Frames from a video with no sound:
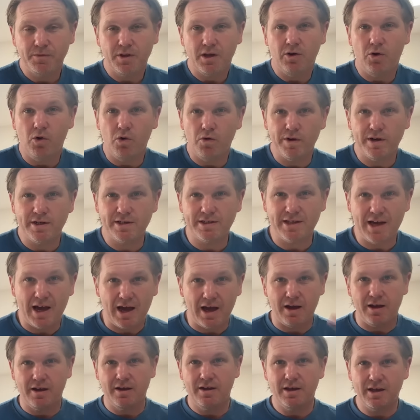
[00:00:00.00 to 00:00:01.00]
or is
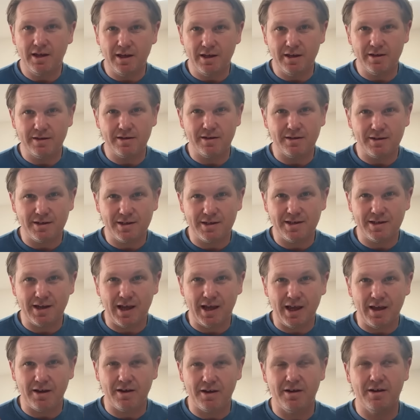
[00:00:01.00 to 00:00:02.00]
that he is
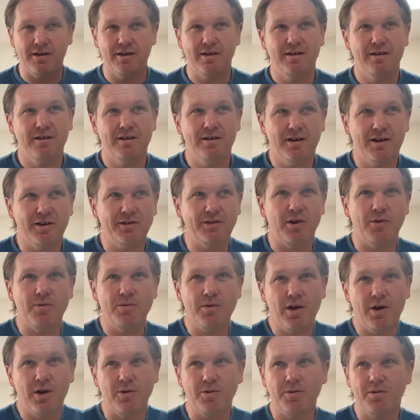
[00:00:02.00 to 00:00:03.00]
sick? I don't
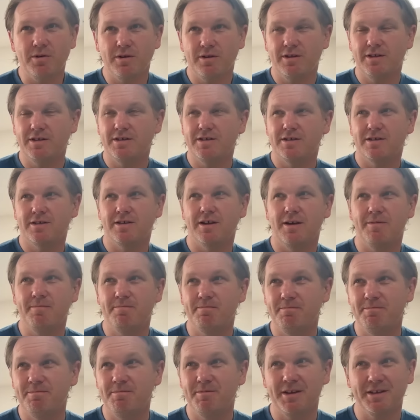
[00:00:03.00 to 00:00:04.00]
know. That's
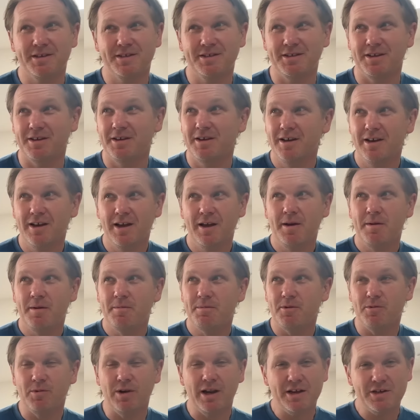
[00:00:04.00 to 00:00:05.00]
the
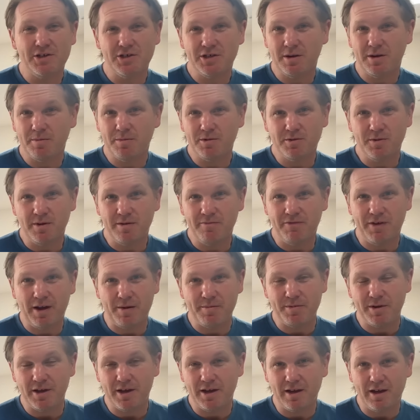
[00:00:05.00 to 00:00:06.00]
relationship between
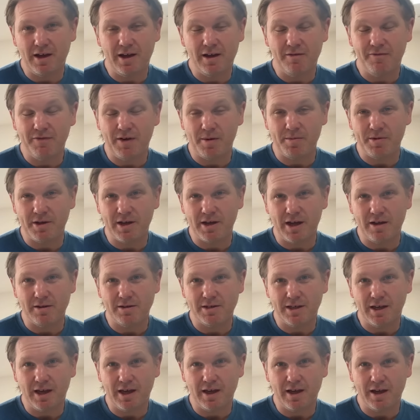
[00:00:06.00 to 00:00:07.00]
Fabien
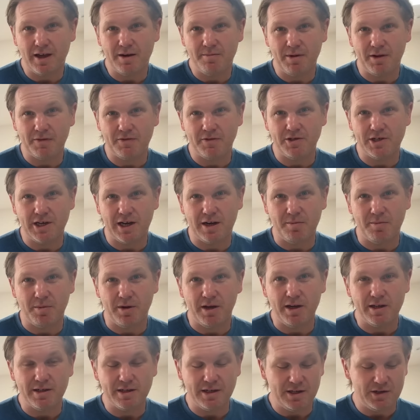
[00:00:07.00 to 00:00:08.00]
Galthie and Mathieu
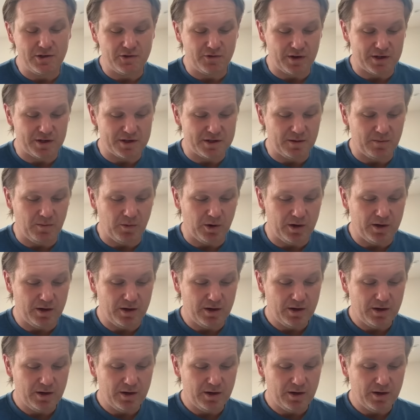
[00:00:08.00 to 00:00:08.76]
Jalabert is an interesting one.